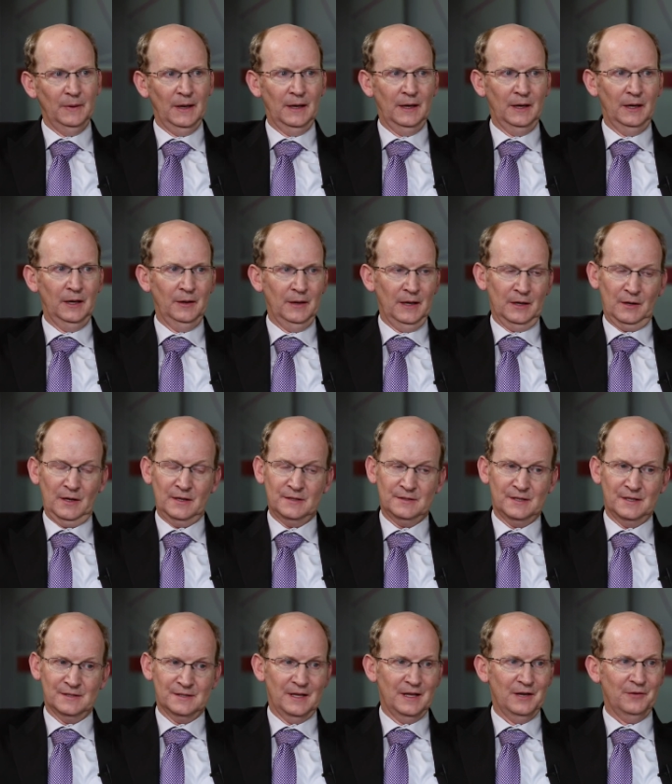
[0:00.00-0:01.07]
and as
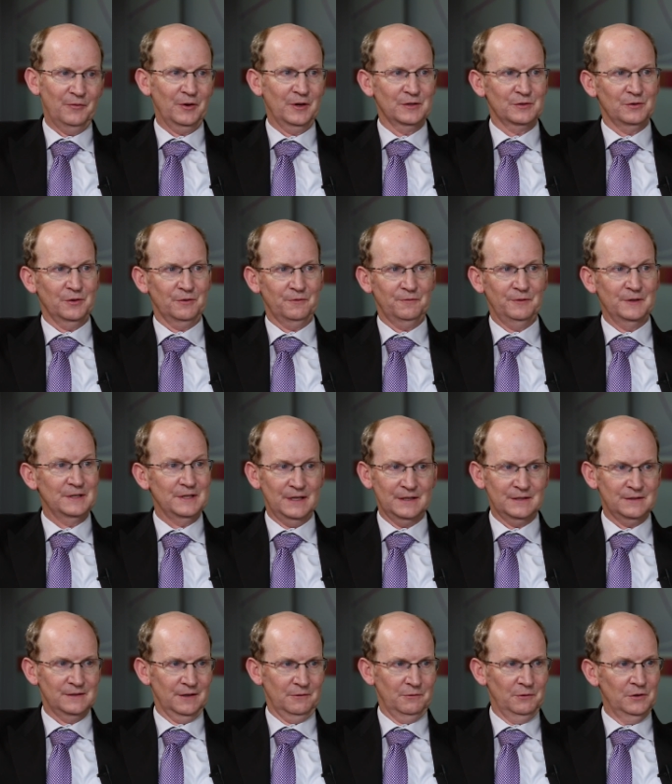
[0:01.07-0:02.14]
I say, South Africa's got
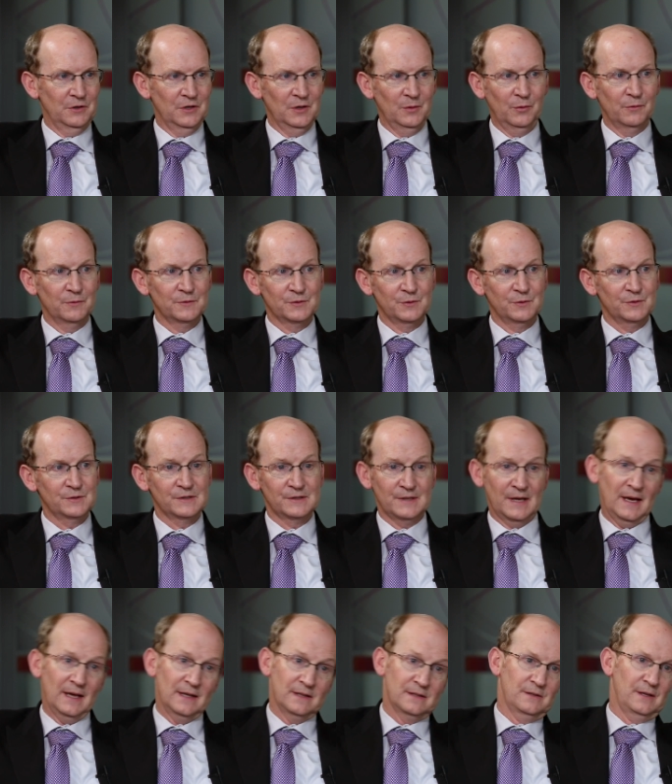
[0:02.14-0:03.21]
fantastic renewable resources,
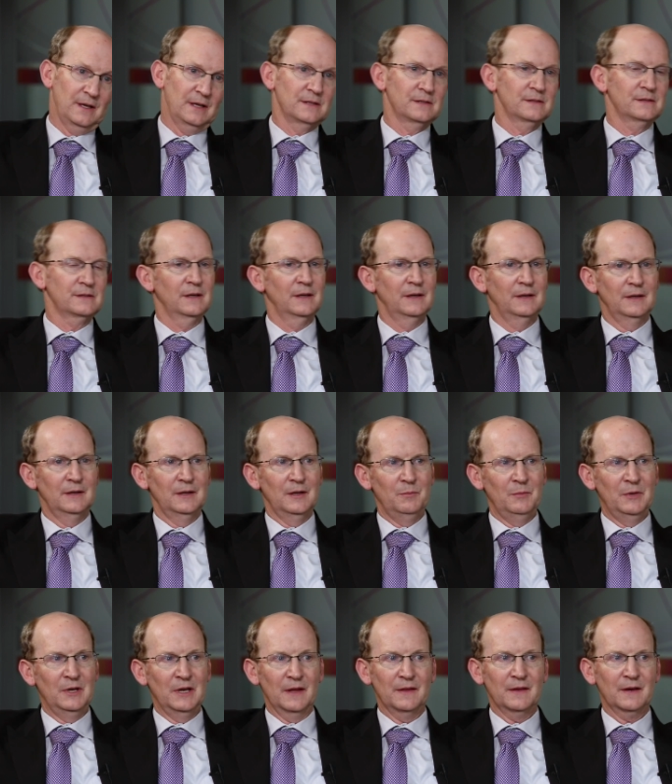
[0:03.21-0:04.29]
as does
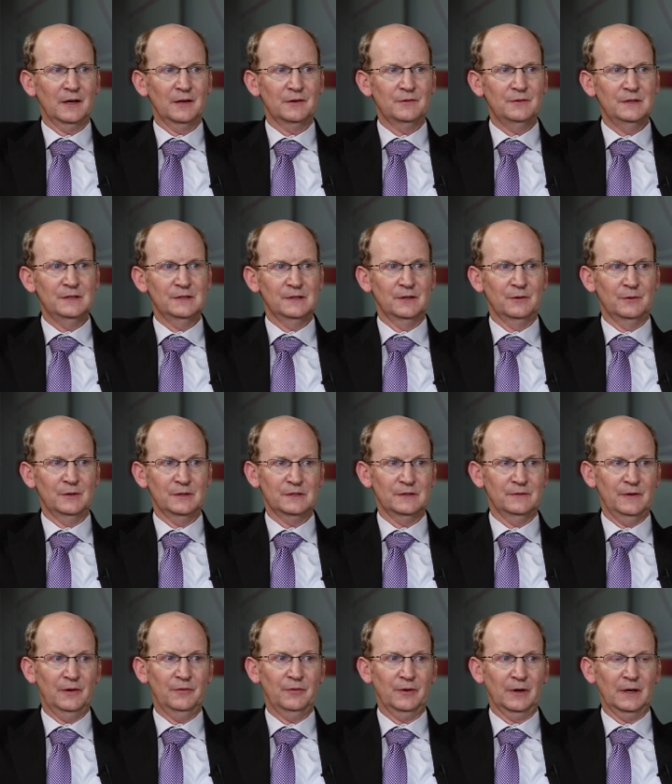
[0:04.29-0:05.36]
many other countries in the rest
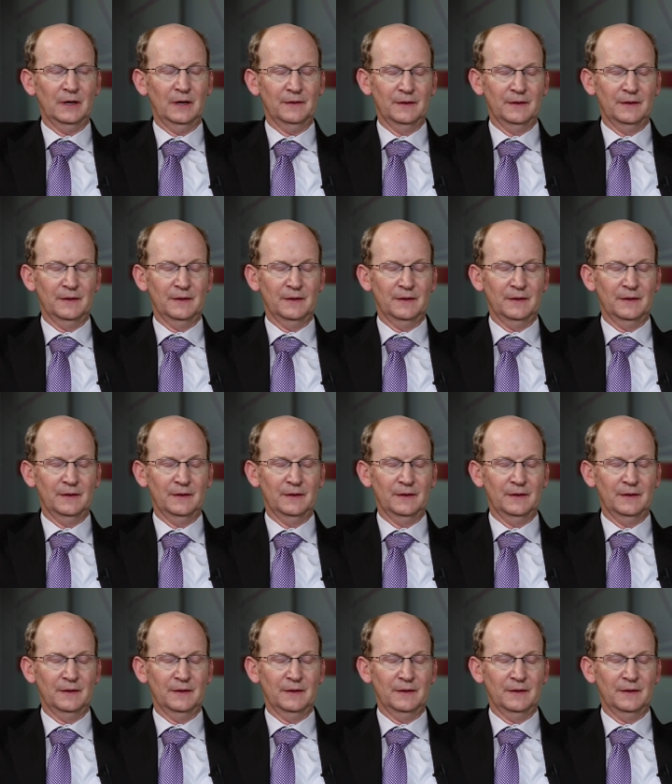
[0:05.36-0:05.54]
of Africa.